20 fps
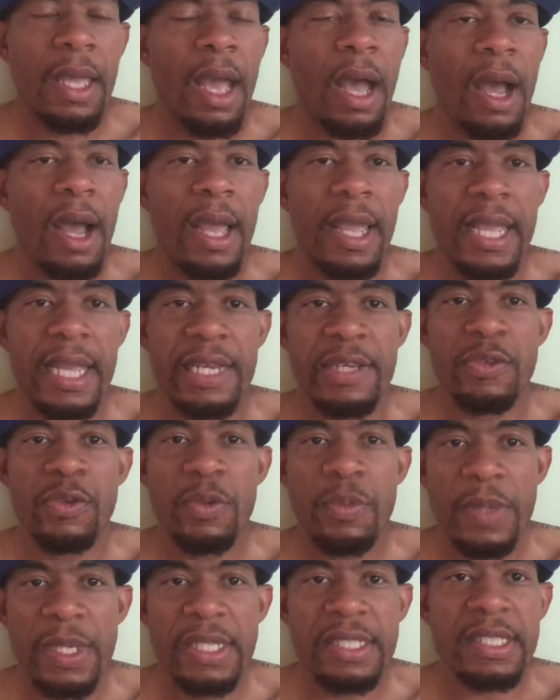Andy
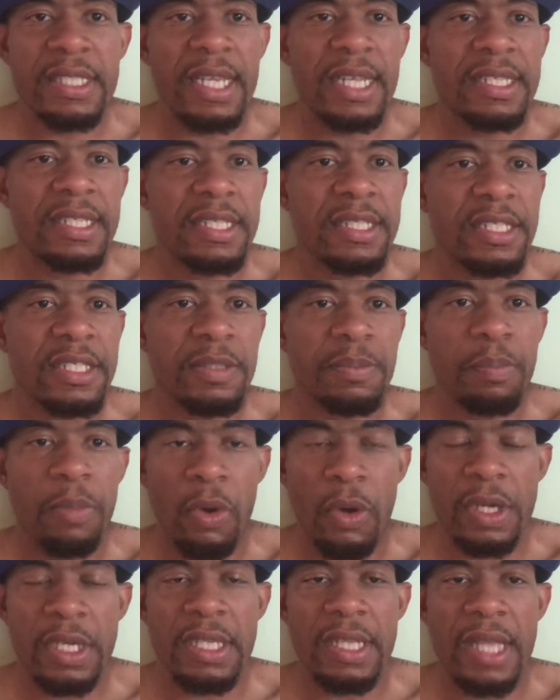Ruiz said this is
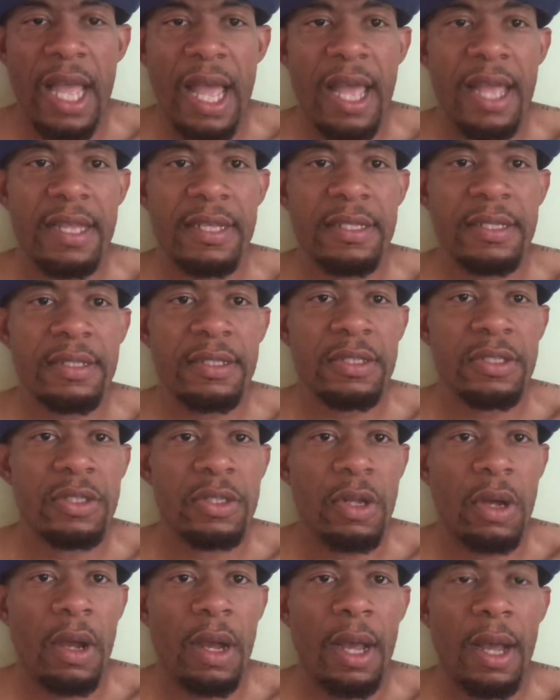borderline, you
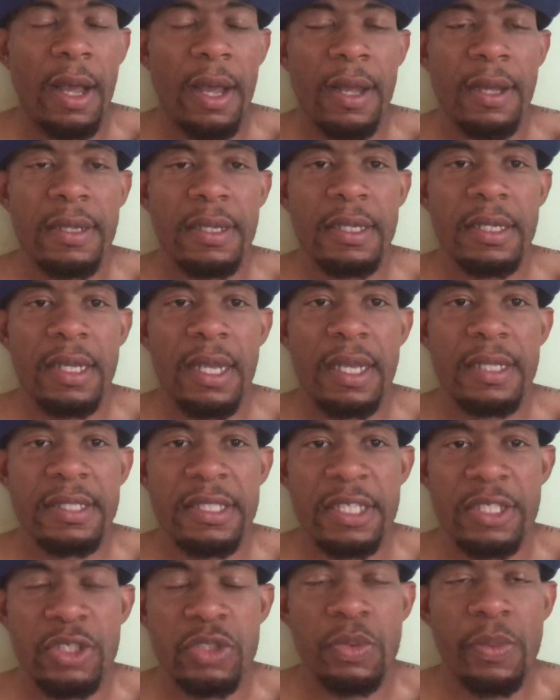know, a
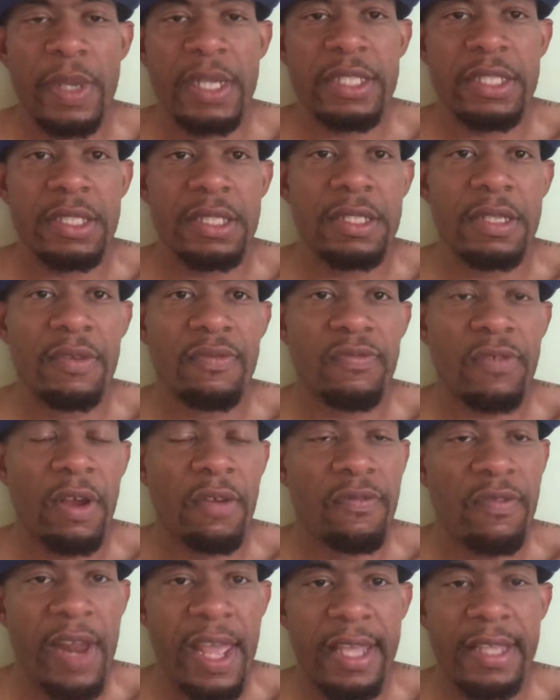situation of
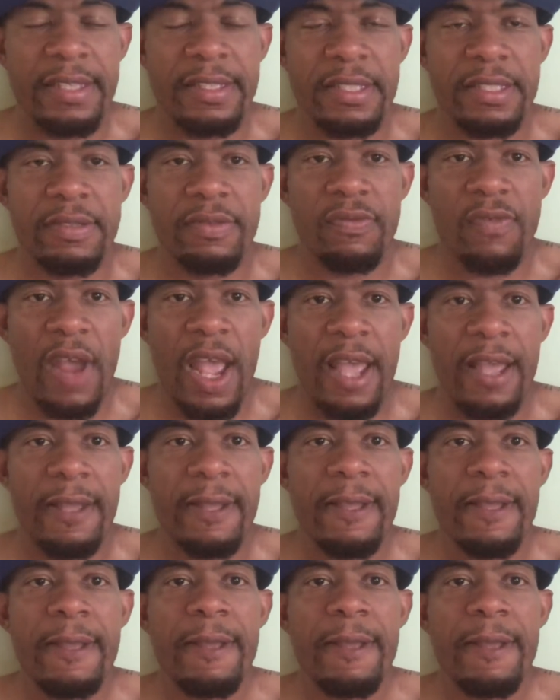a race, right?